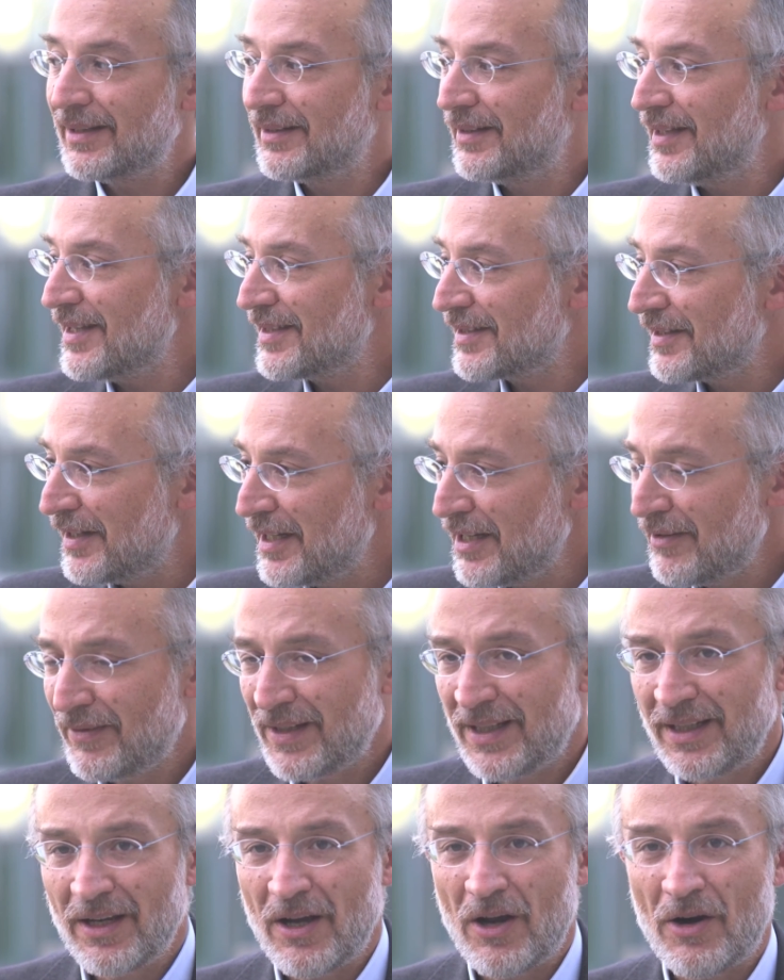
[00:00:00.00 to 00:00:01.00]
these
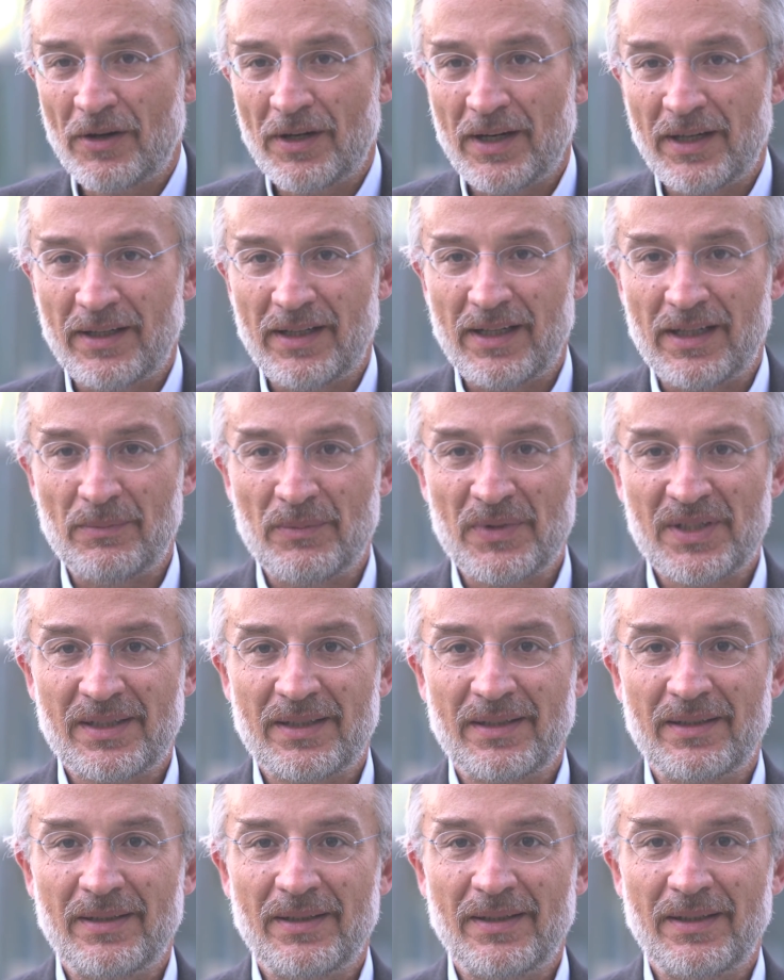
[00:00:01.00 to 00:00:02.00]
living
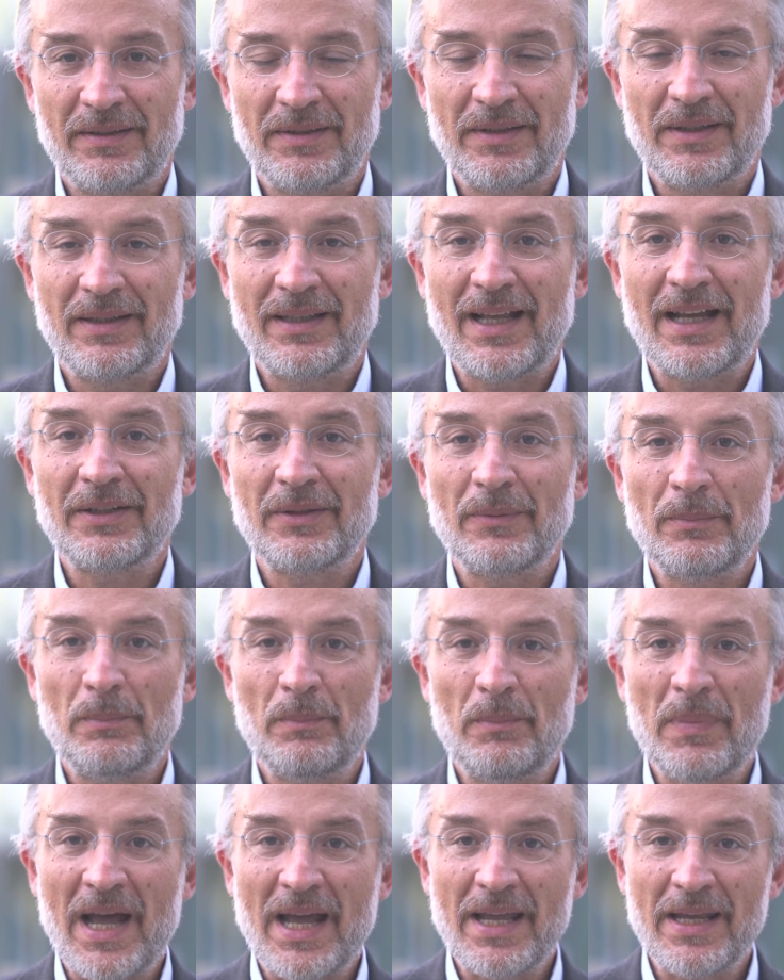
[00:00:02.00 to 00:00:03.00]
organisms that
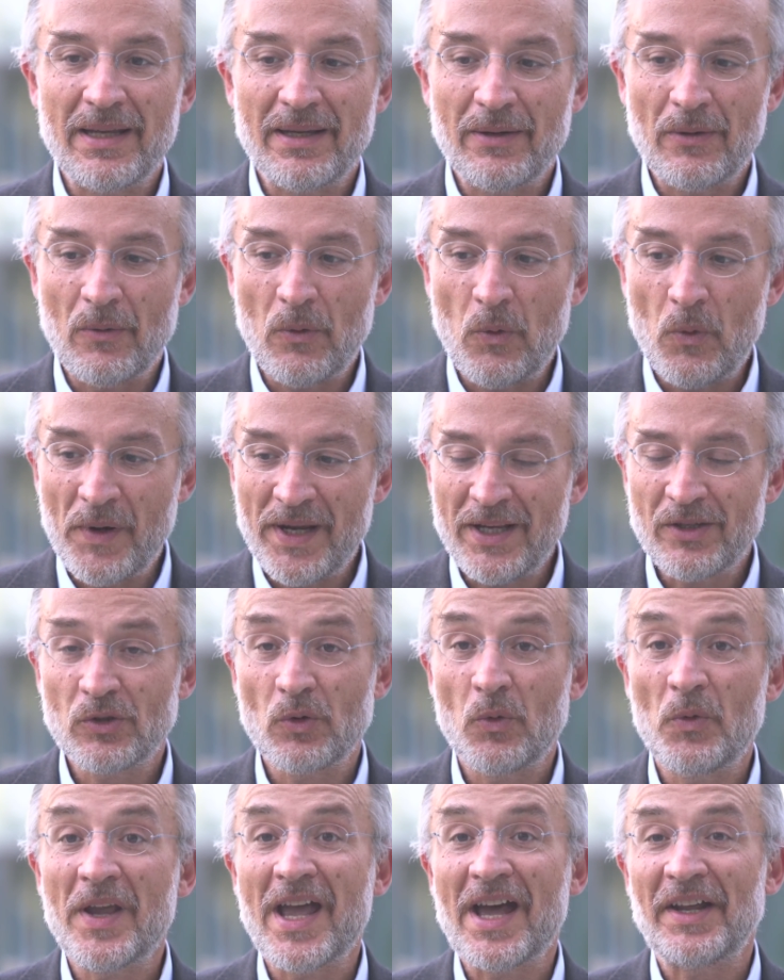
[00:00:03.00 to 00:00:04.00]
by
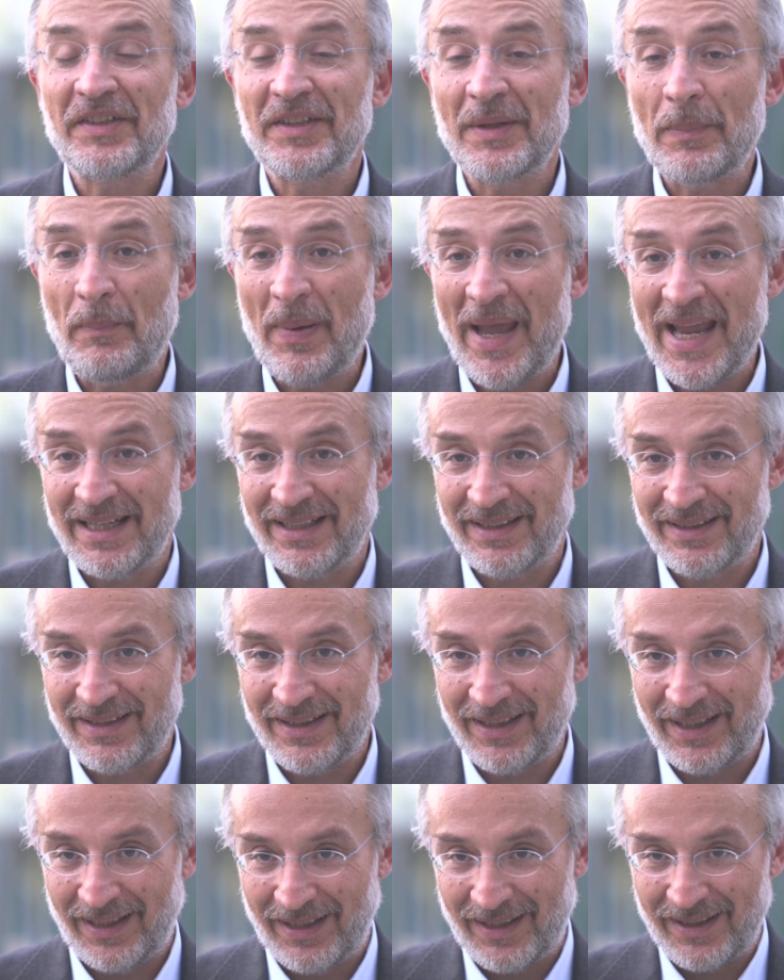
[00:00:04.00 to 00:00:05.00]
which we are
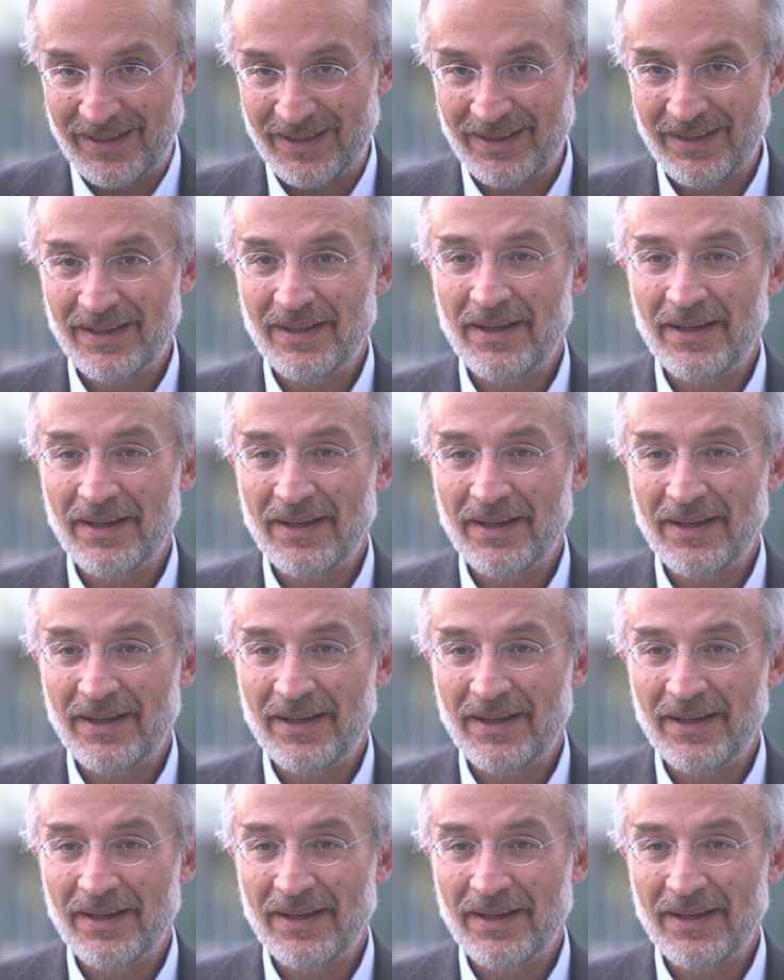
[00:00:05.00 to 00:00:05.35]
depending